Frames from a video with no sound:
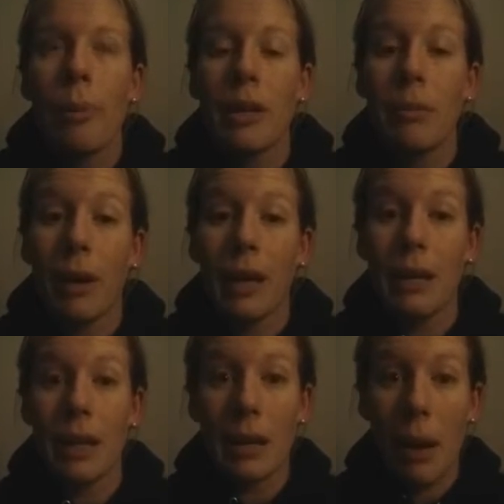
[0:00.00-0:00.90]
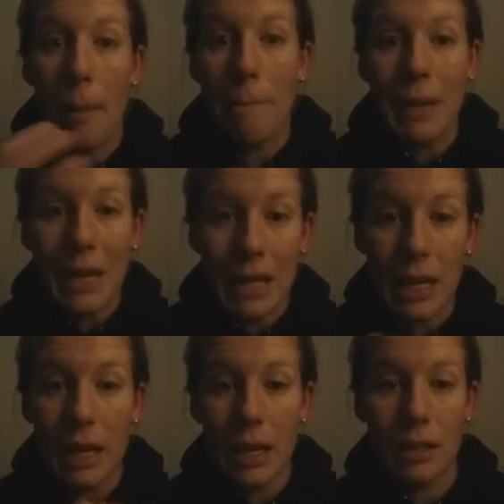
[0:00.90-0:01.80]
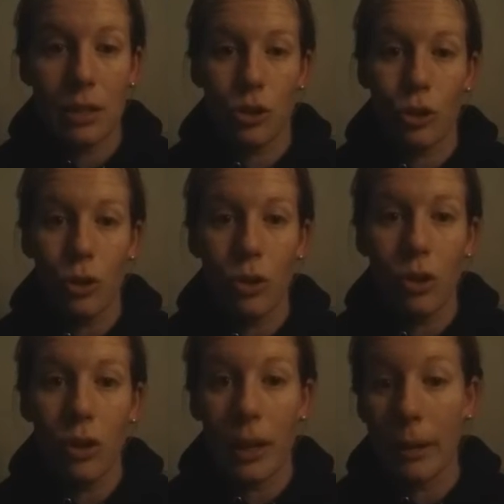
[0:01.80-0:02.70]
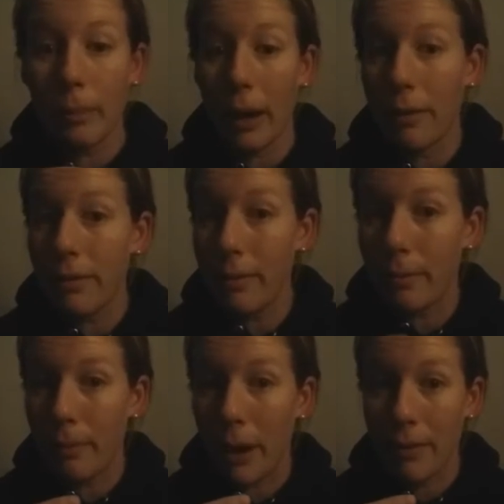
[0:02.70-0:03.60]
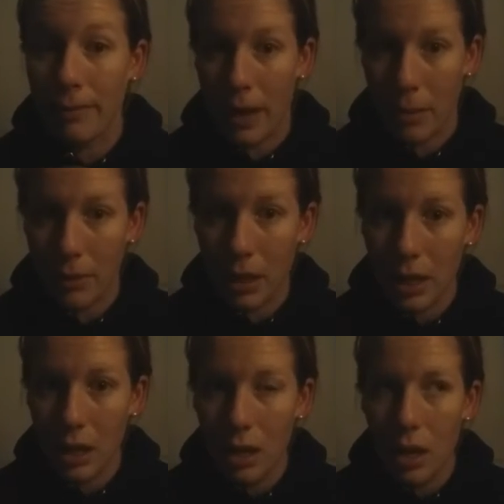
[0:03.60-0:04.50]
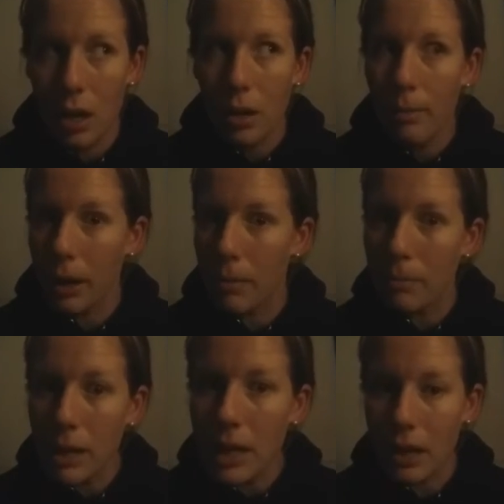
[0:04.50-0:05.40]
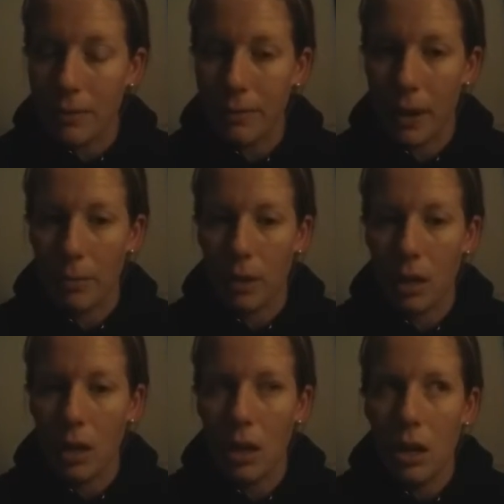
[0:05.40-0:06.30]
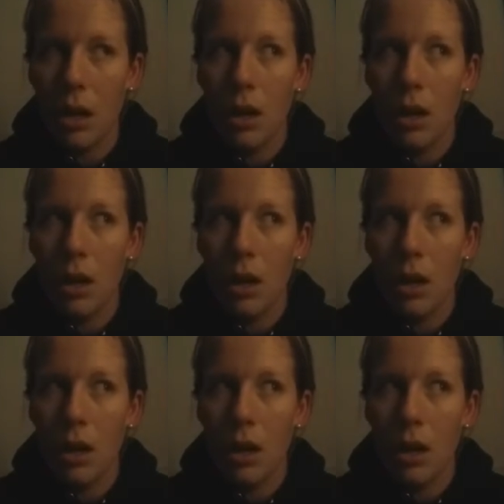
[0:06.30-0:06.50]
But in my like immediate circle, like my family, my immediate family,